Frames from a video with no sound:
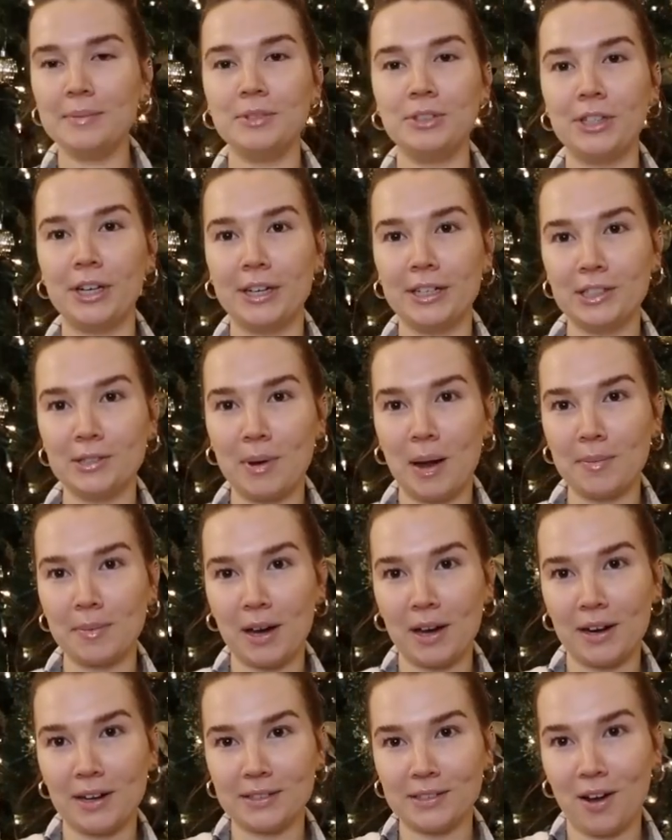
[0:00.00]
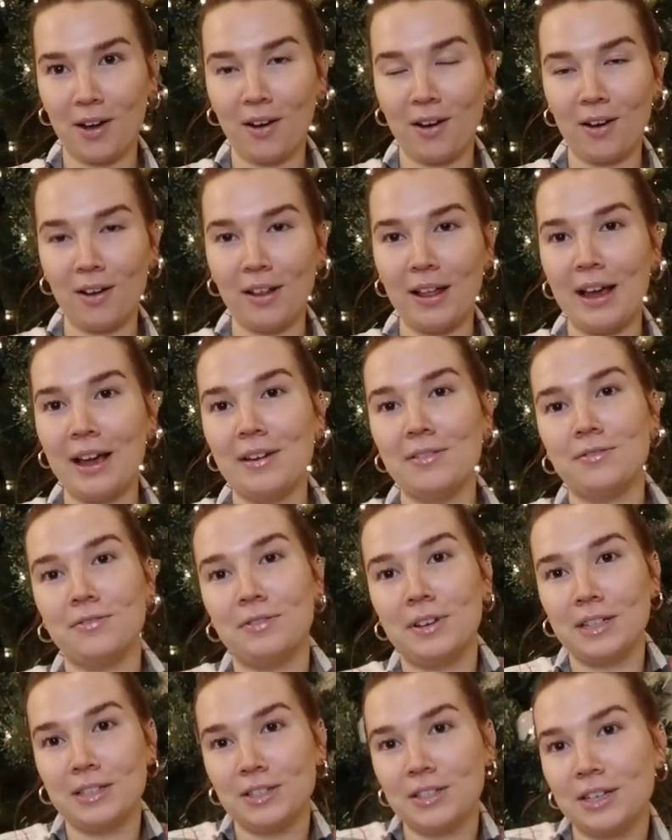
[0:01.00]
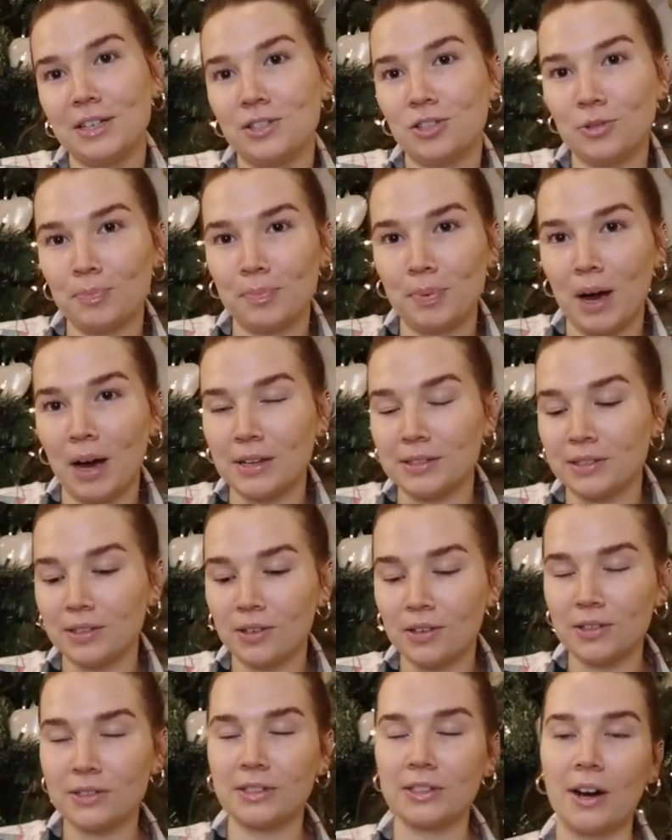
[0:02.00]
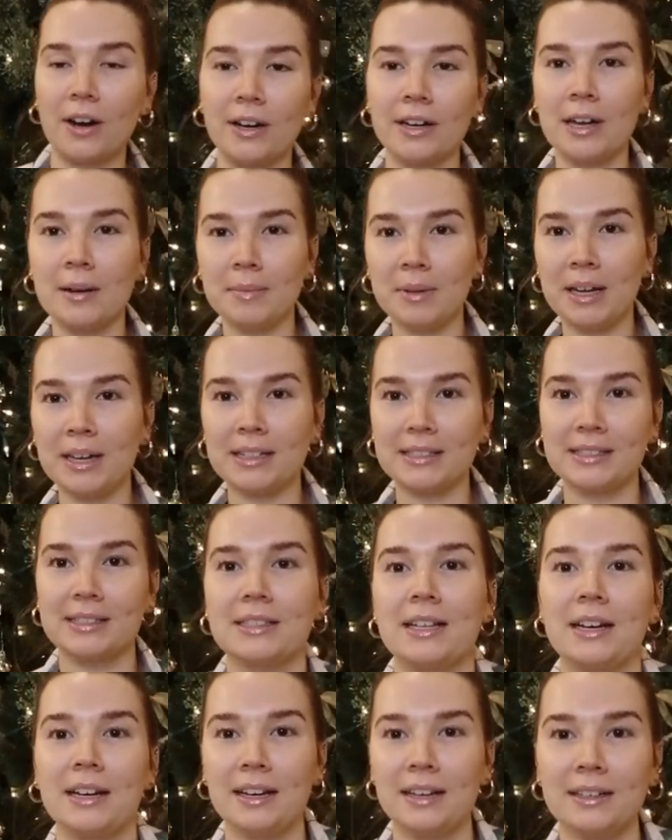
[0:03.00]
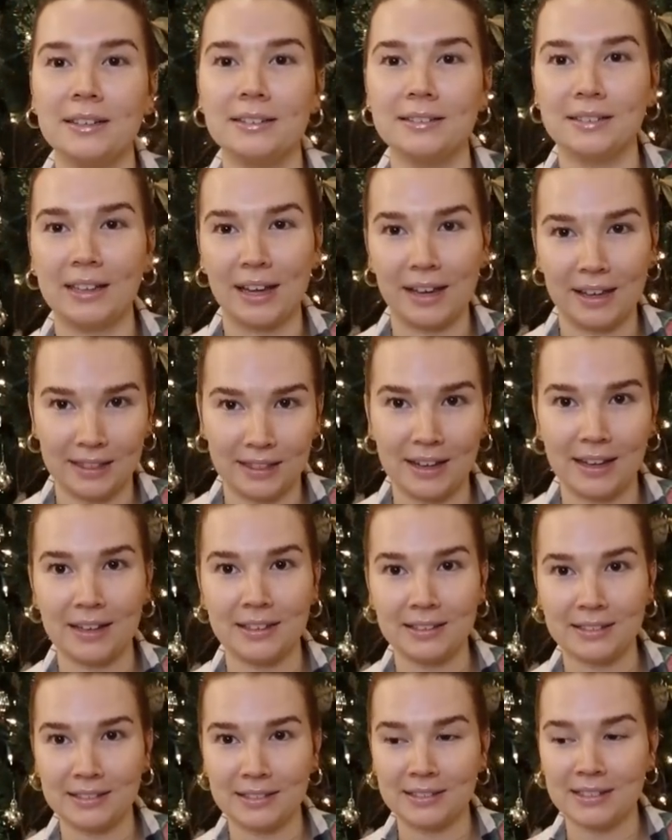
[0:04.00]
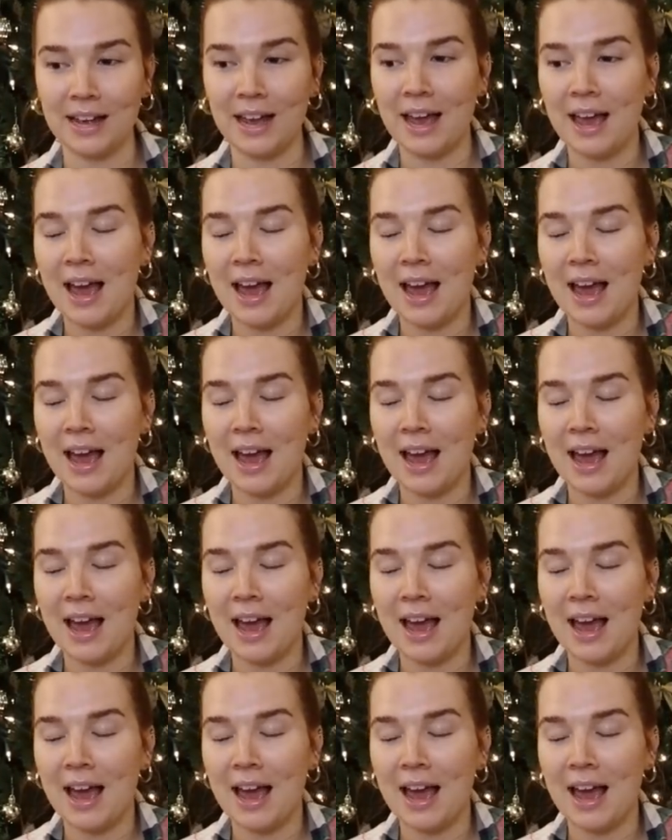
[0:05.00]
Jared's mom got us all a vintage puzzle. Sorry, I'm like sitting like this.